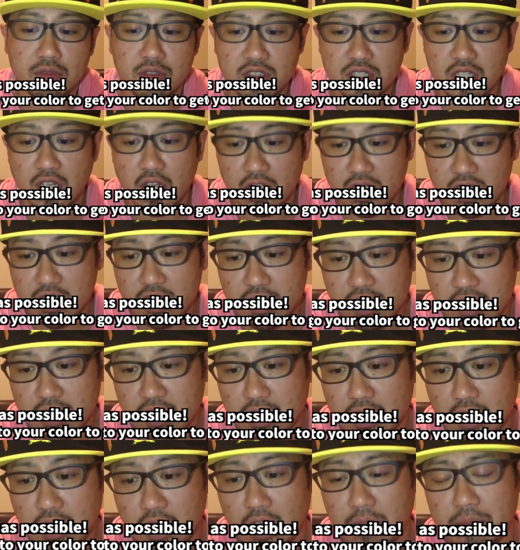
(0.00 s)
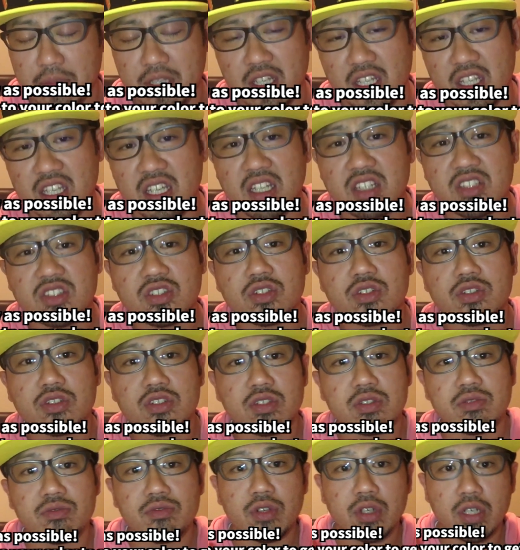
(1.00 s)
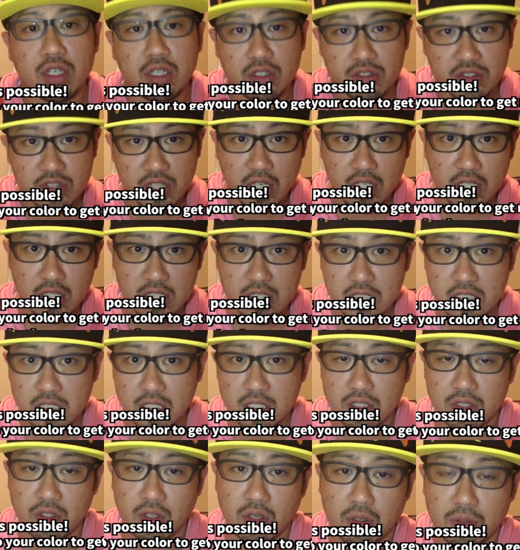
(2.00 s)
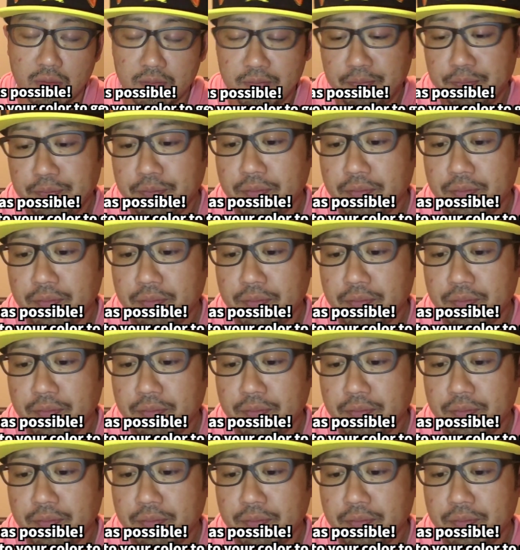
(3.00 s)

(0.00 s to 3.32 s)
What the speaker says: started, I mean the exclusive raid started. So